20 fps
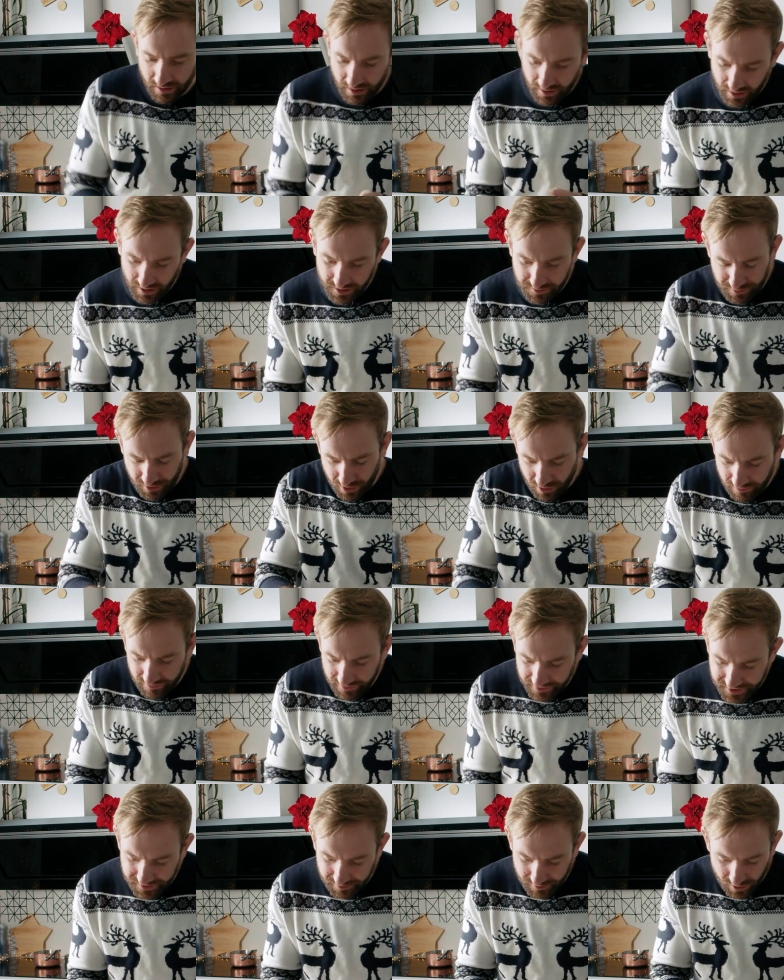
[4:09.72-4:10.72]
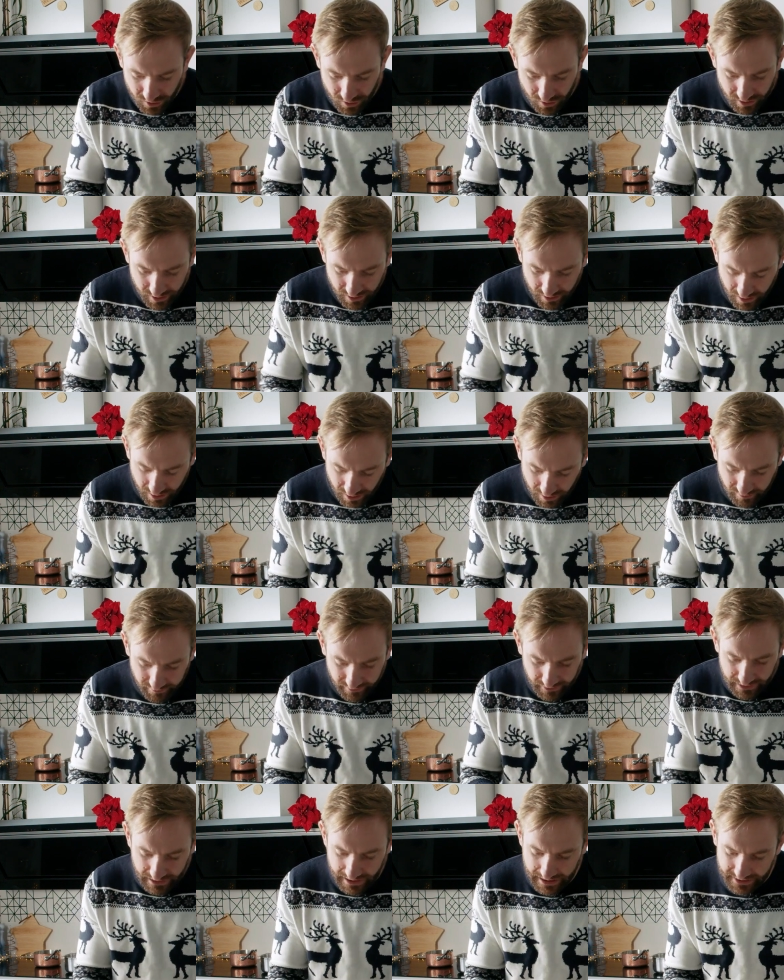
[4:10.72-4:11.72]
it's beautiful and smooth,
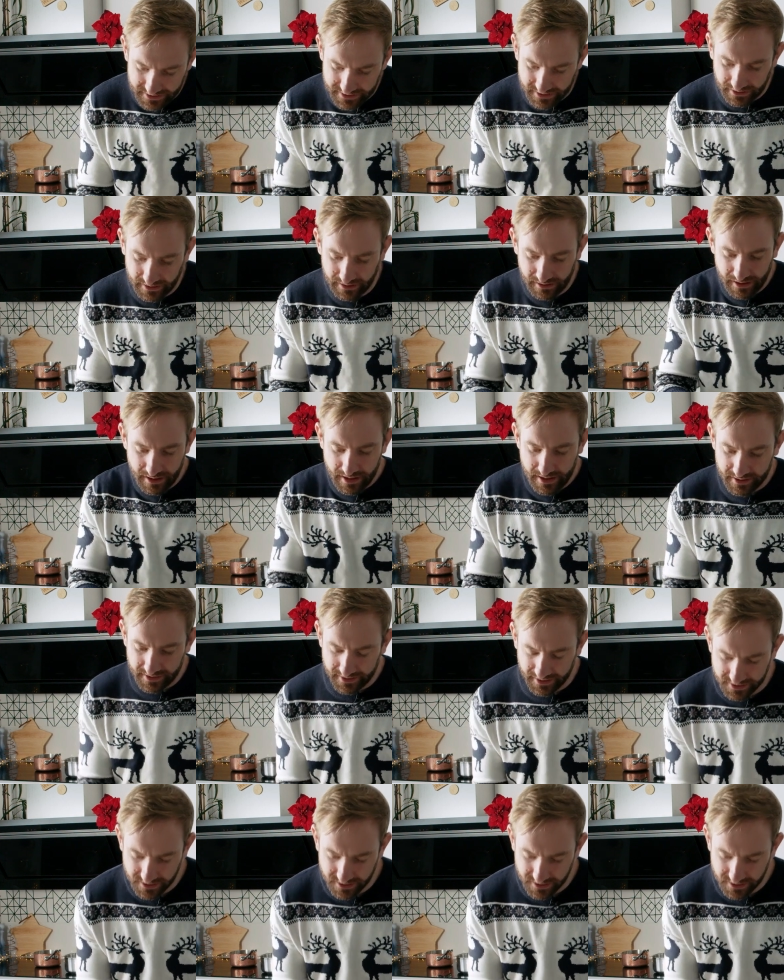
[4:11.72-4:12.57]
lovely and elastic, and that's